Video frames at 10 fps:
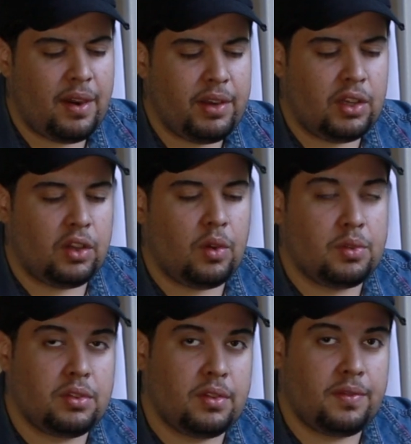it's very
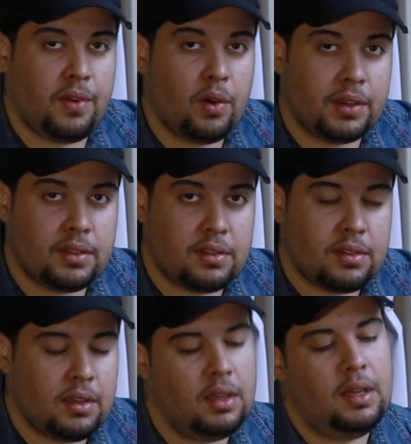close to the
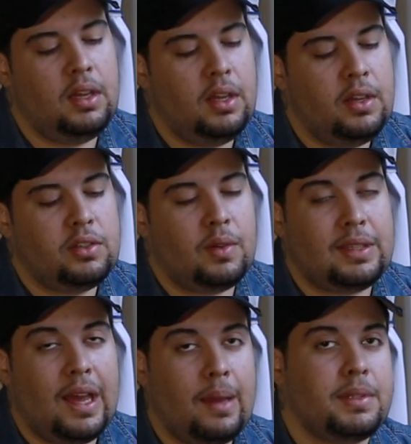focus. So
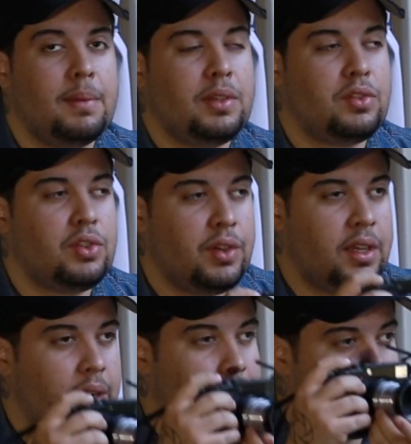at times I'm in the
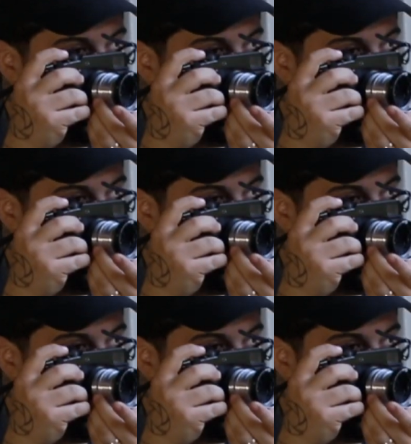street and